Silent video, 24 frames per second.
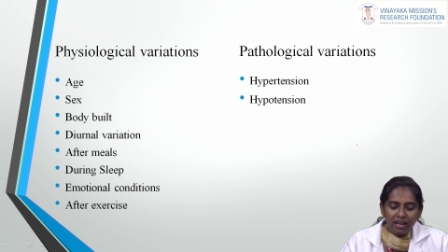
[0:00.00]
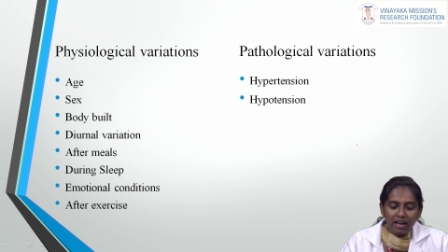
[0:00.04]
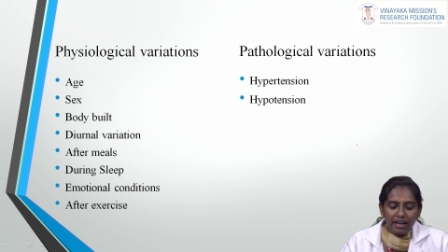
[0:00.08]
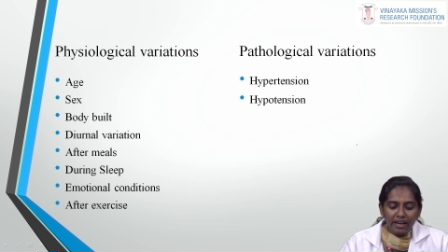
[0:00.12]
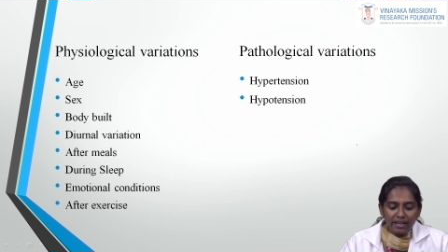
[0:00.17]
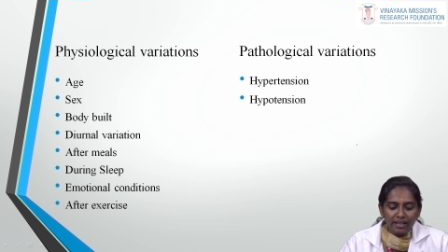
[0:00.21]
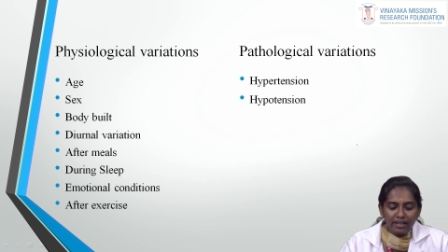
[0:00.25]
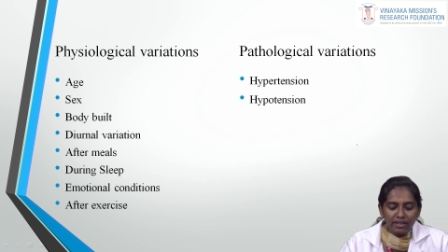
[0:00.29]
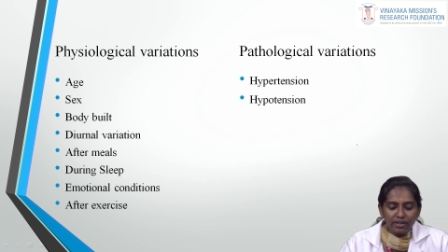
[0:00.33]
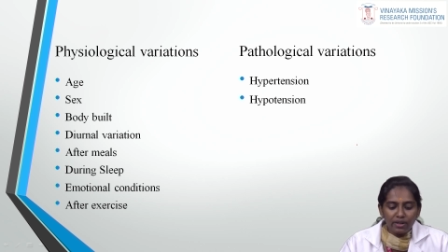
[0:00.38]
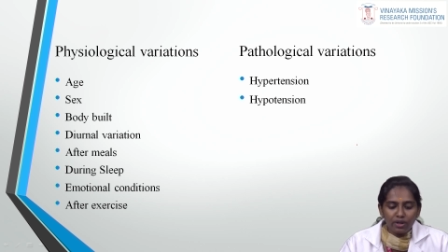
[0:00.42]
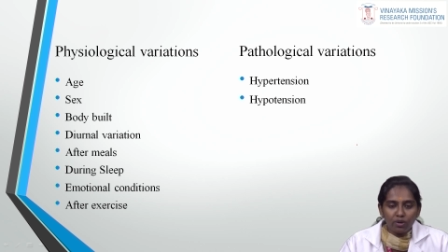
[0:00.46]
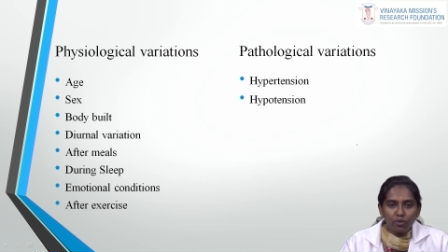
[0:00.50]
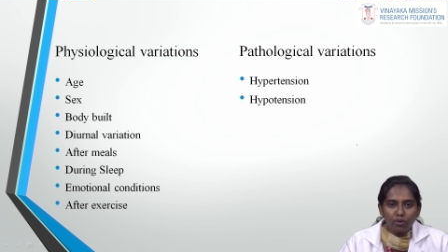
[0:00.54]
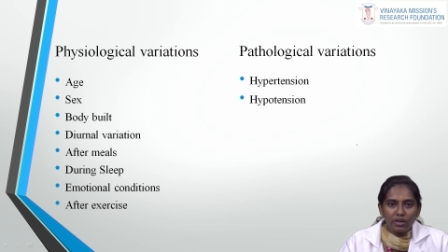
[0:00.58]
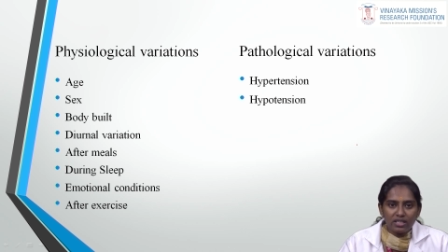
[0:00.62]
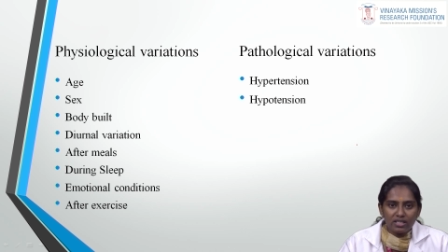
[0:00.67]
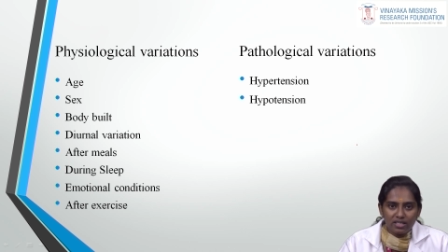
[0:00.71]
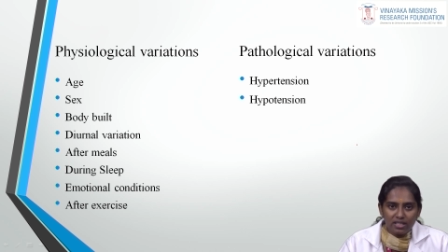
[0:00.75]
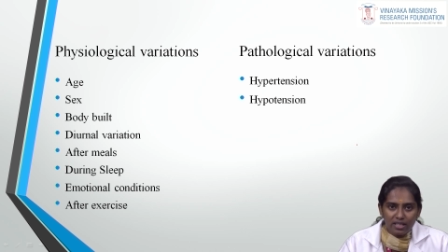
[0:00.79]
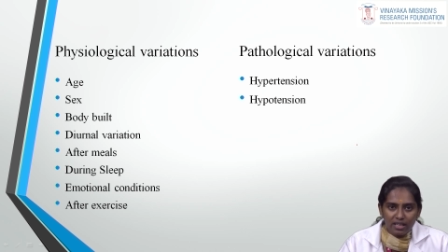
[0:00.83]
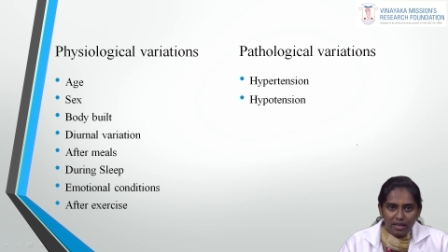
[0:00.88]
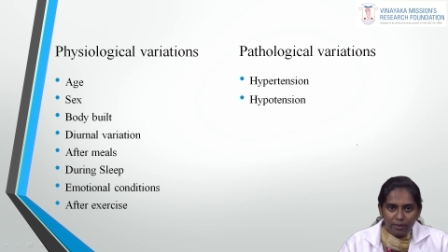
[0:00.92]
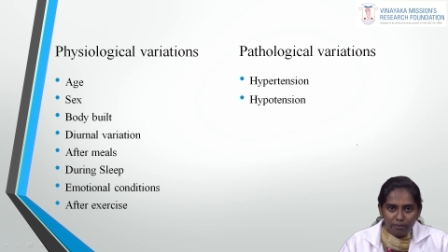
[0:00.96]
and
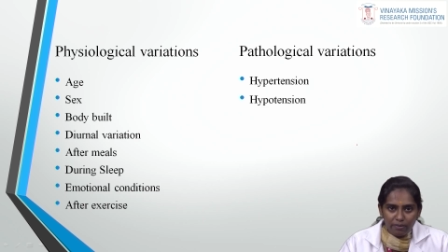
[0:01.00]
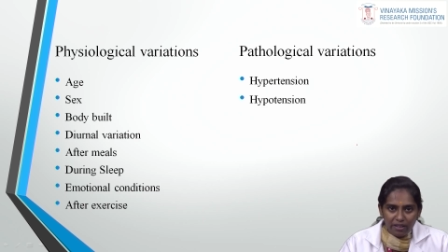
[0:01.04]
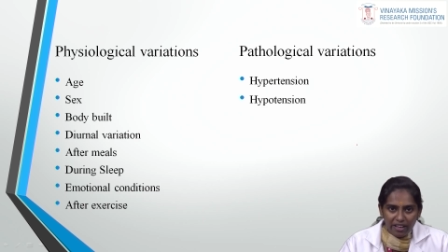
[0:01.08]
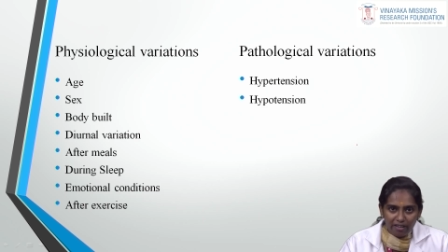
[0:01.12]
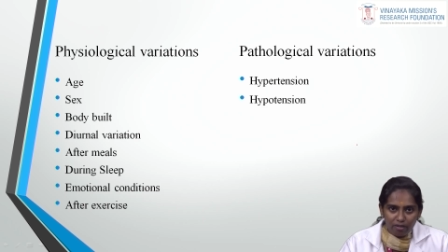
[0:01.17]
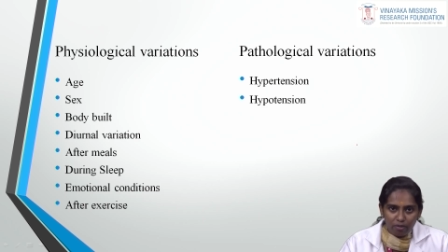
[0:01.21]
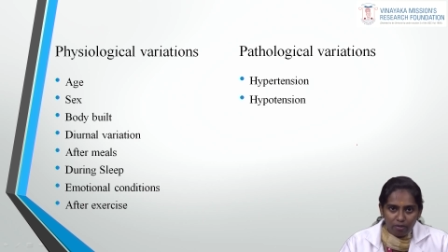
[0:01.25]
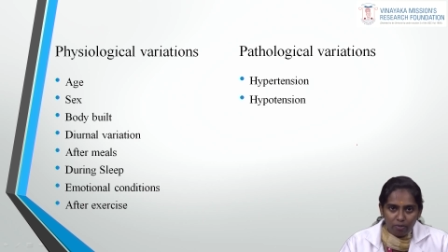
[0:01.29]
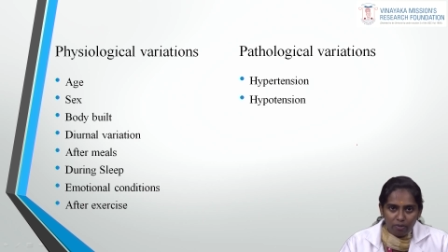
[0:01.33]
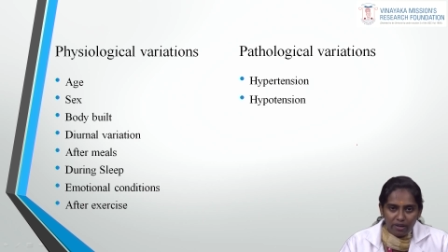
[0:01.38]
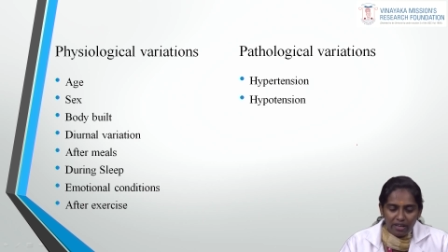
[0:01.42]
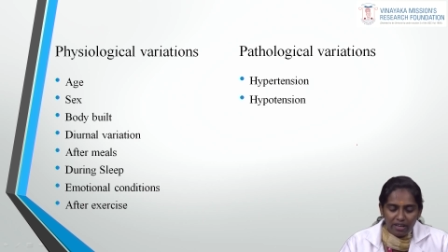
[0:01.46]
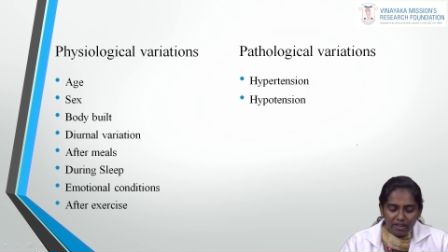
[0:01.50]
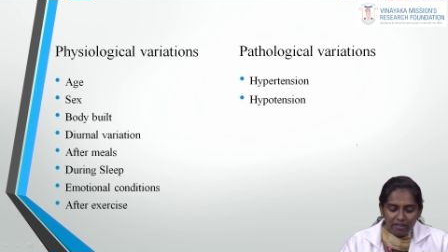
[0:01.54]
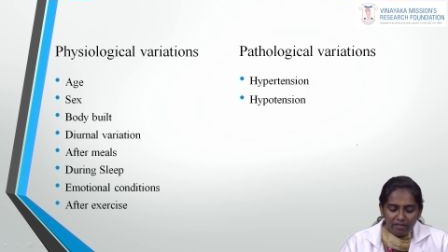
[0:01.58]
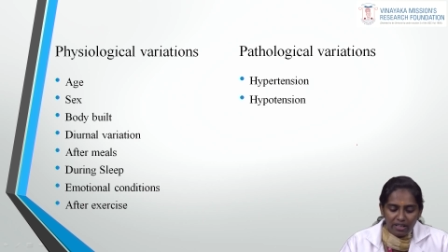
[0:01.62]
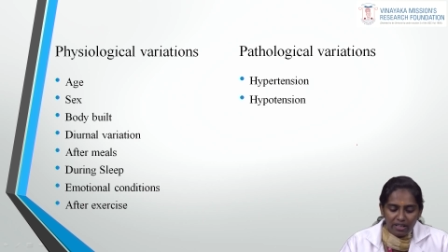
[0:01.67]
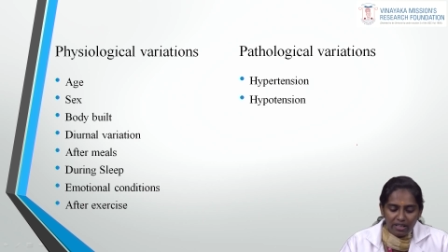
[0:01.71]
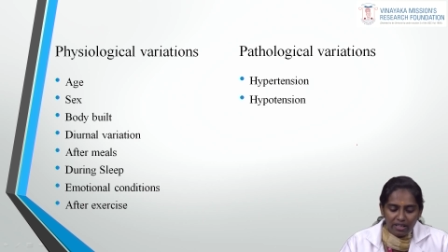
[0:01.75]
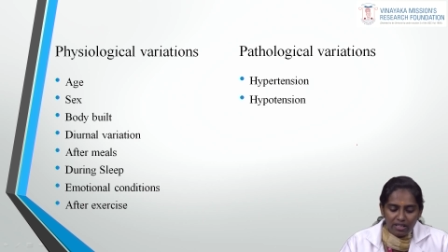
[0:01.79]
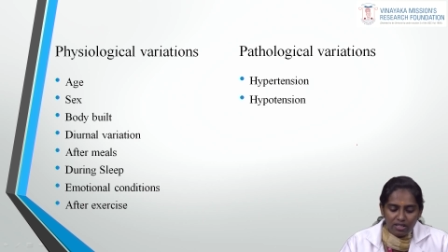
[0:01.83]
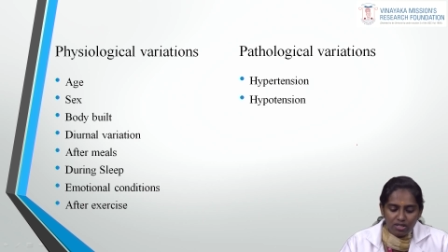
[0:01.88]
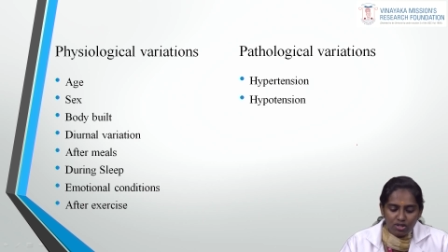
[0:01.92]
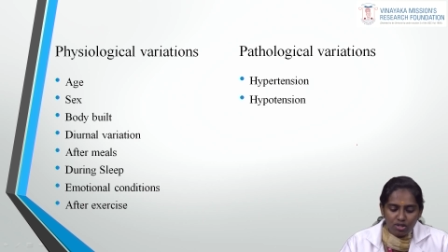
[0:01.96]
during sleep there will be a
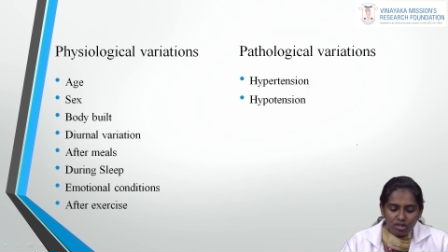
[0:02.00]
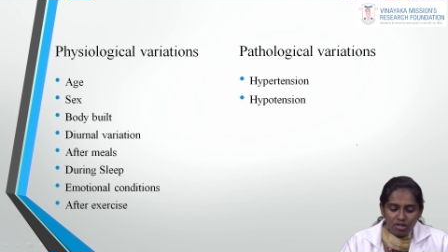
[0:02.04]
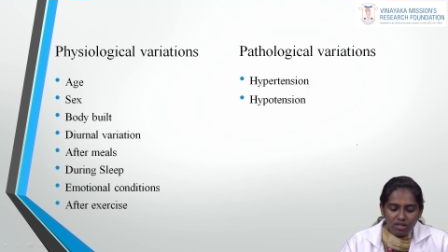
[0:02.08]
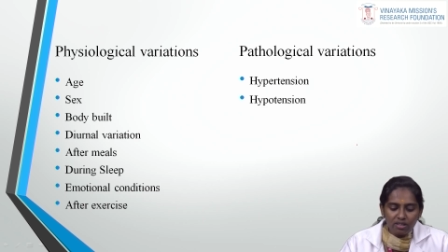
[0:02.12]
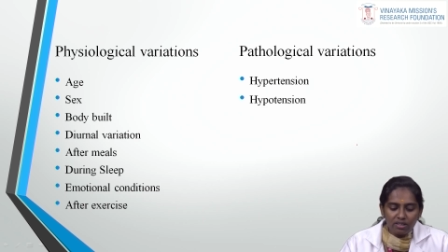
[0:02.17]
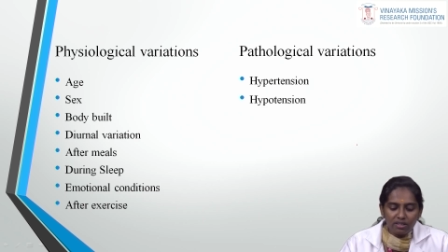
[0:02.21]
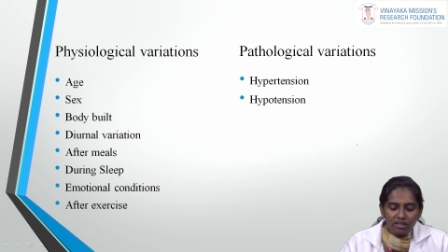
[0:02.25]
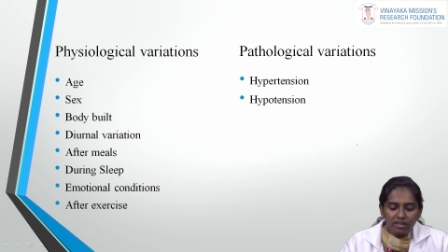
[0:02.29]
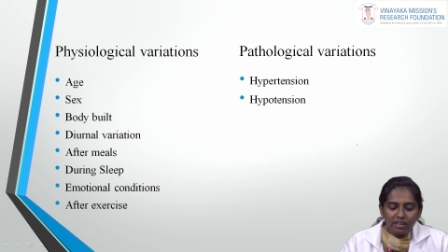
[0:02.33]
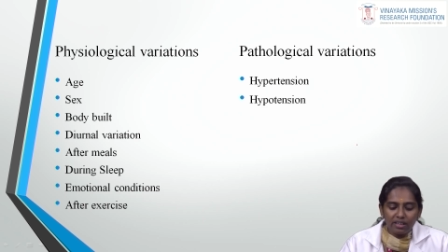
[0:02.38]
variation.